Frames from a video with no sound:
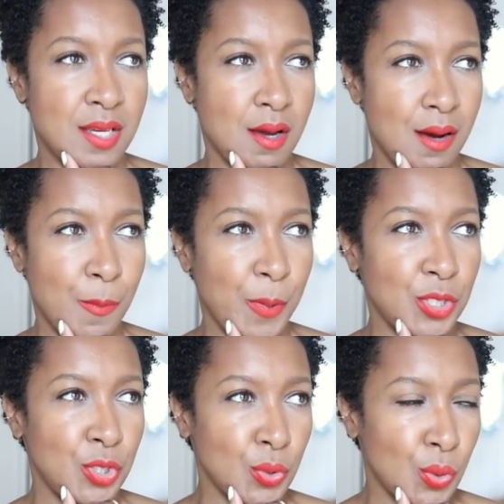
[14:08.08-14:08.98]
girl,
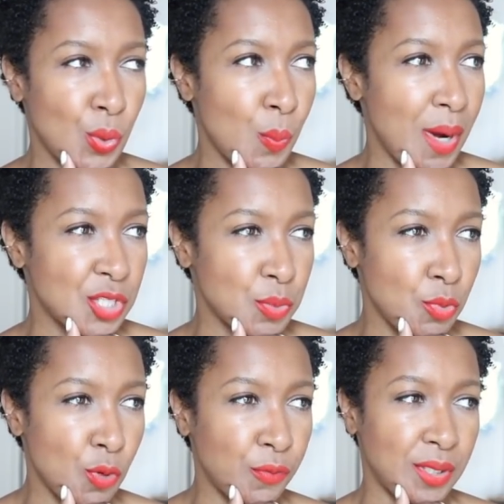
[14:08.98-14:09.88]
but you're much
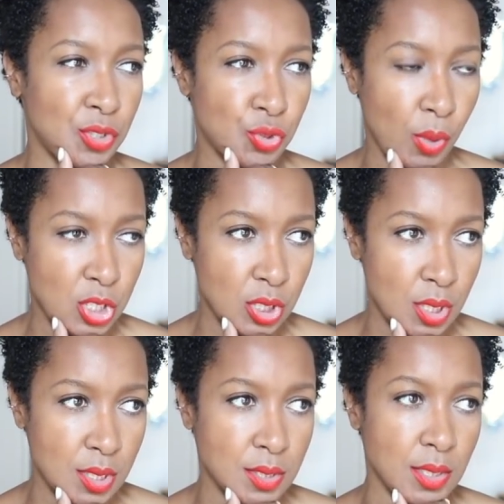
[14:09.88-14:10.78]
more of an
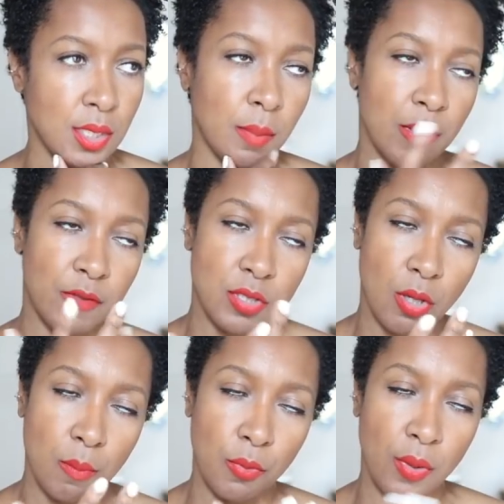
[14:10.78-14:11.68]
androgynous, a little bit of a
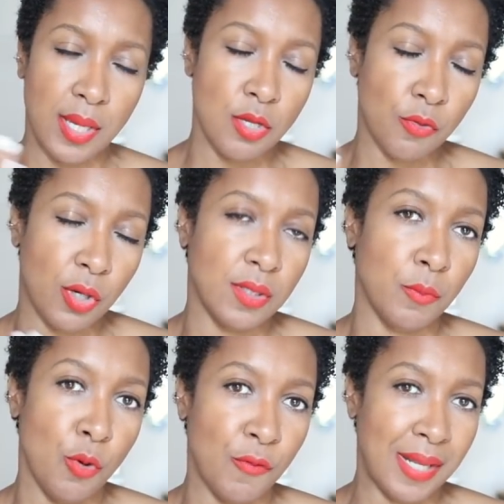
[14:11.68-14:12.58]
tomboy, you've got a
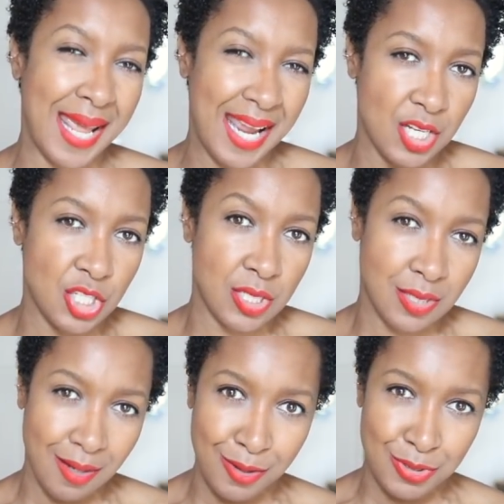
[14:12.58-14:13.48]
more of an edgy
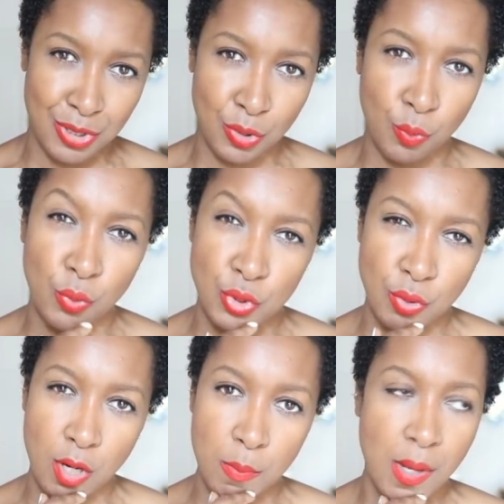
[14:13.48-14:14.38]
style to your
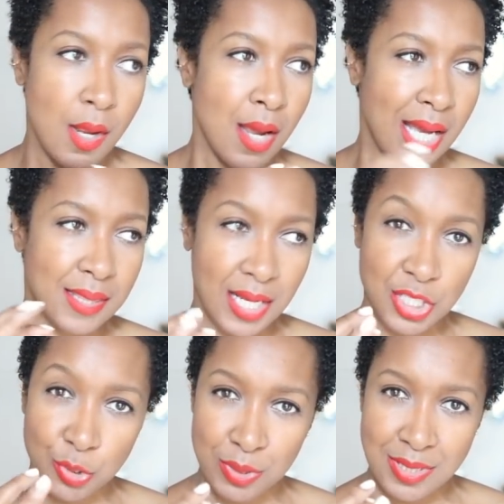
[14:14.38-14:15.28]
wardrobe, and
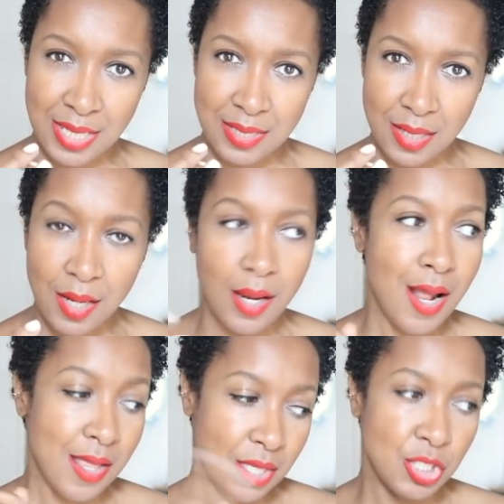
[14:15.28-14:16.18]
that's your aesthetic,
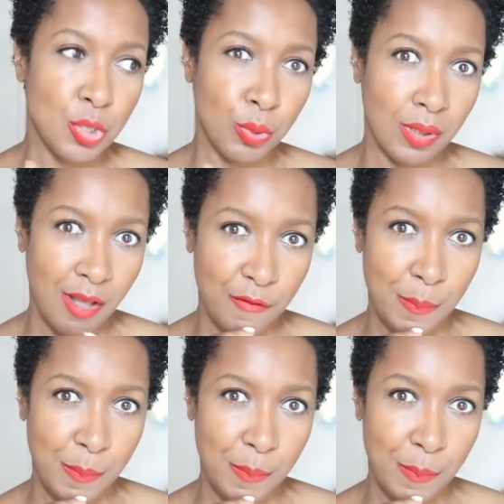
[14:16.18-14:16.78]
then you will love a